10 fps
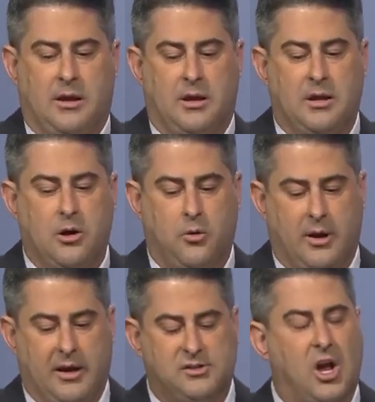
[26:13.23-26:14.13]
you know,
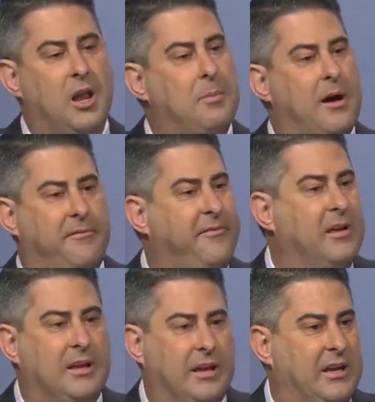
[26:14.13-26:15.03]
it's all about
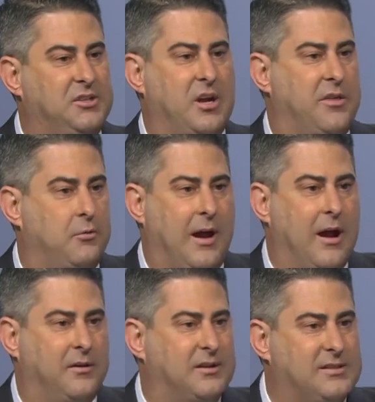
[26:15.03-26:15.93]
feeling each other
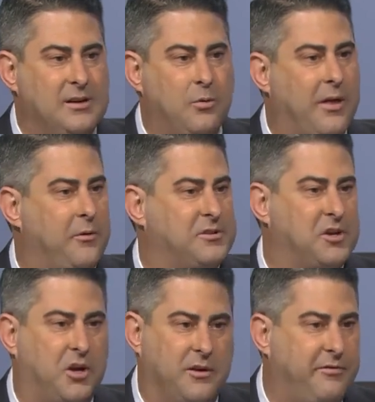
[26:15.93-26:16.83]
out to see whether it's
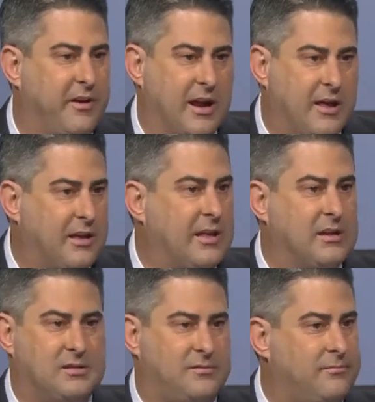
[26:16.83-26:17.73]
a good fit. I think
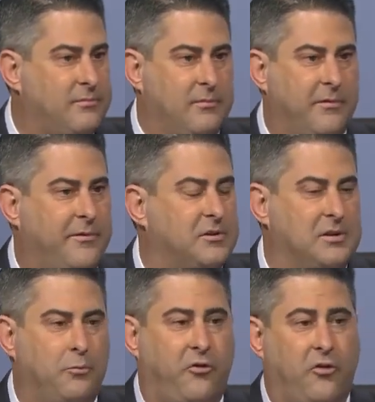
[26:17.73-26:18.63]
that's first
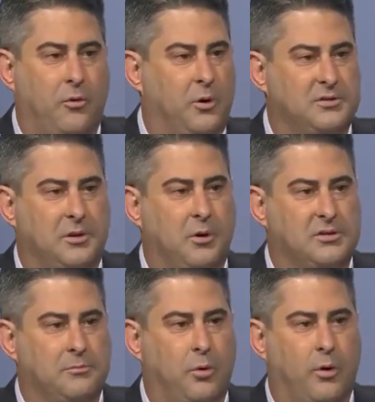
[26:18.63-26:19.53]
and foremost the
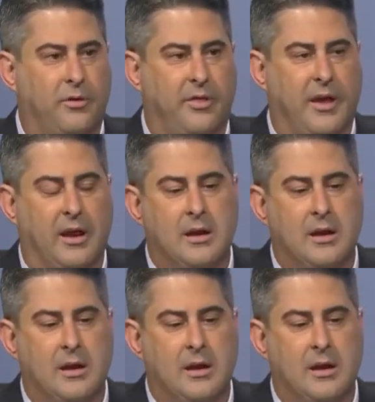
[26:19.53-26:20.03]
most important thing.